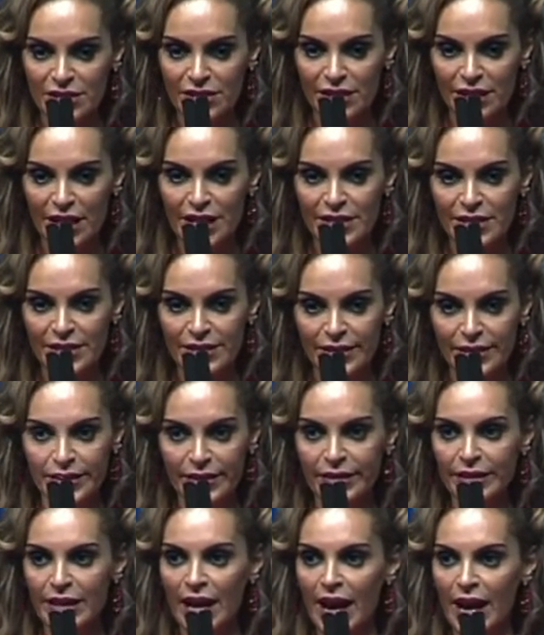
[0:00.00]
last
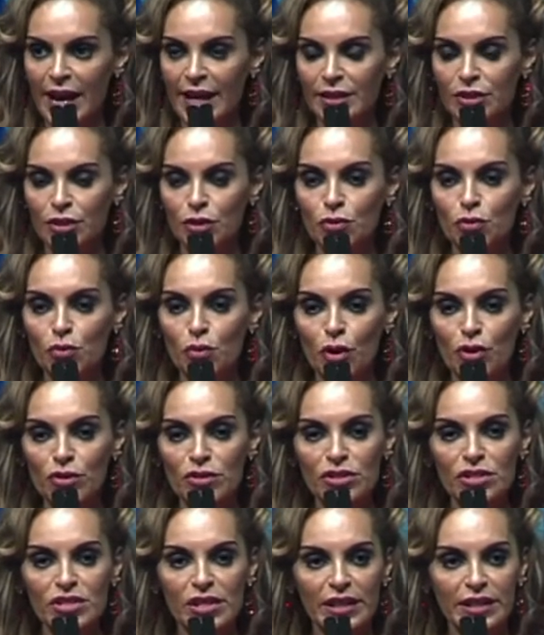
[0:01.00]
year and to
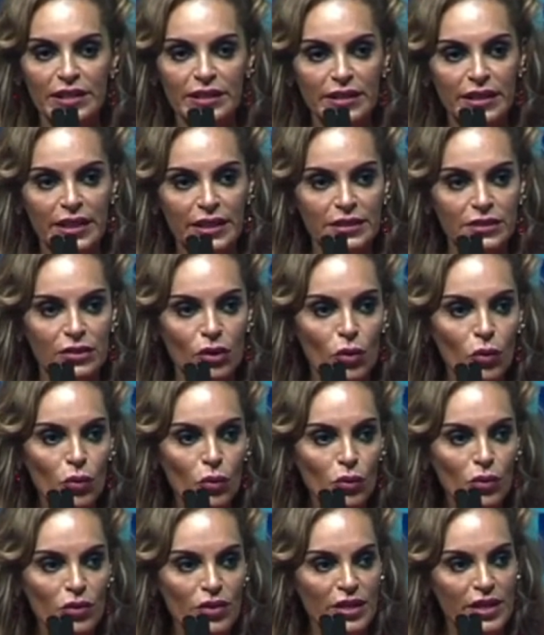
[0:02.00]
consolidate
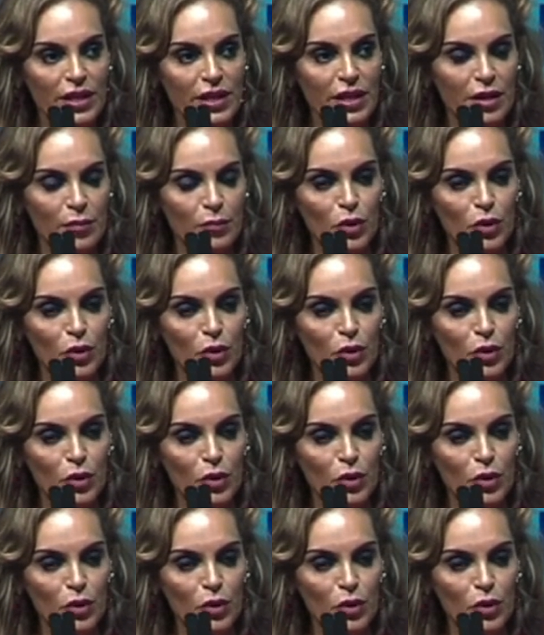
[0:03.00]
all the